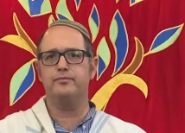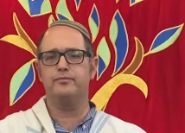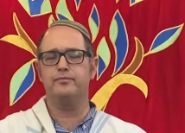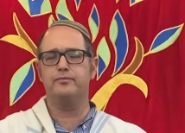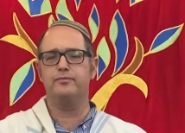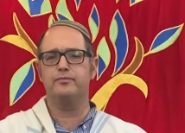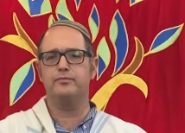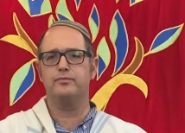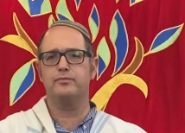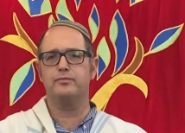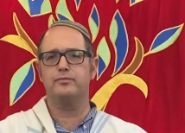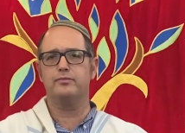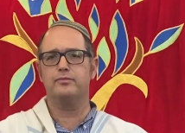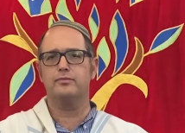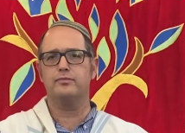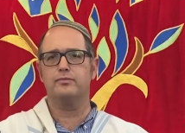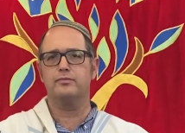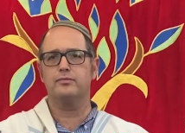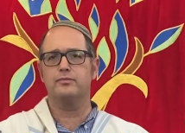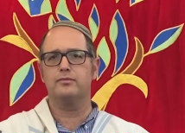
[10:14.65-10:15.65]

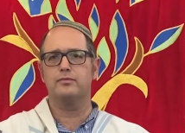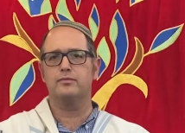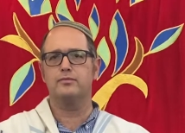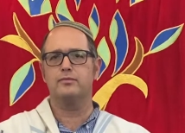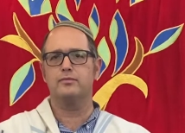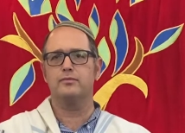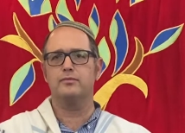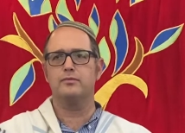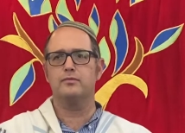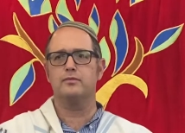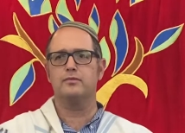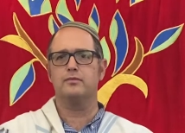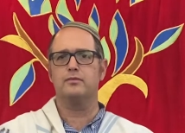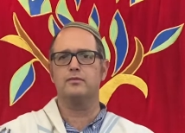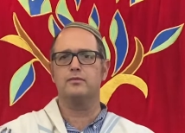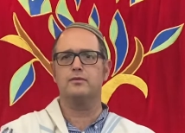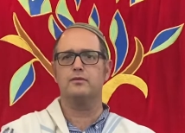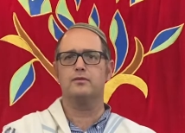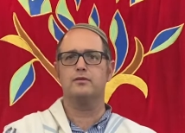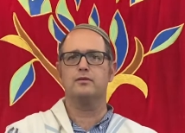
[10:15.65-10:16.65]

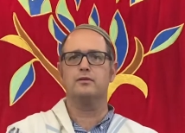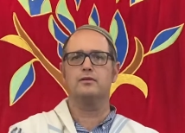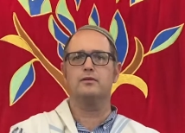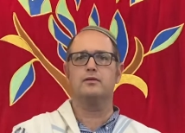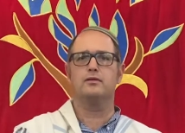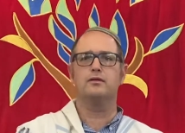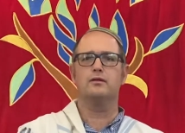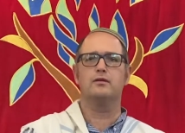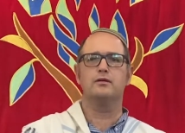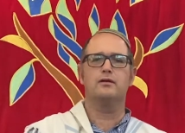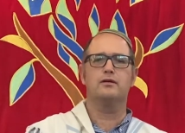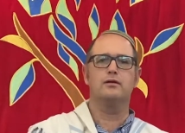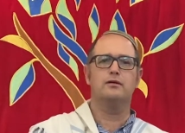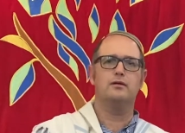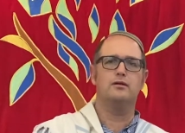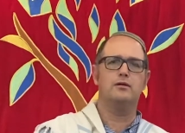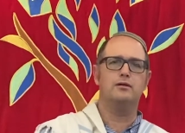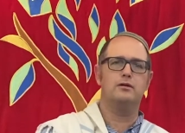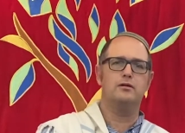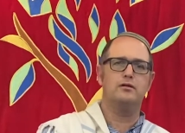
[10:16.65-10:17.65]

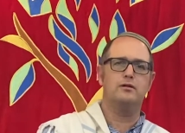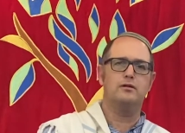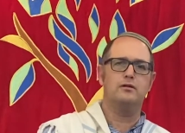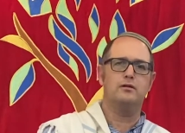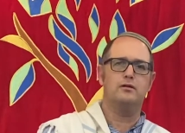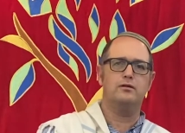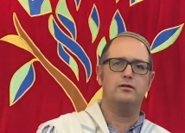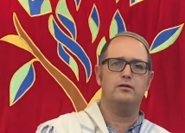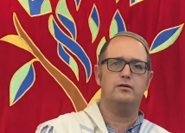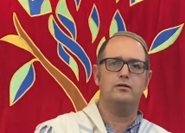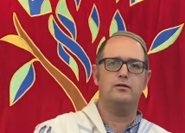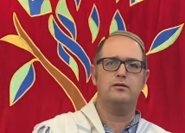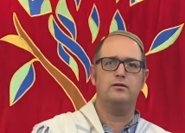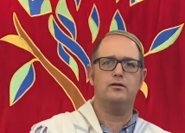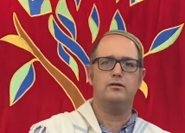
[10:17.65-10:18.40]
Nobody speaks.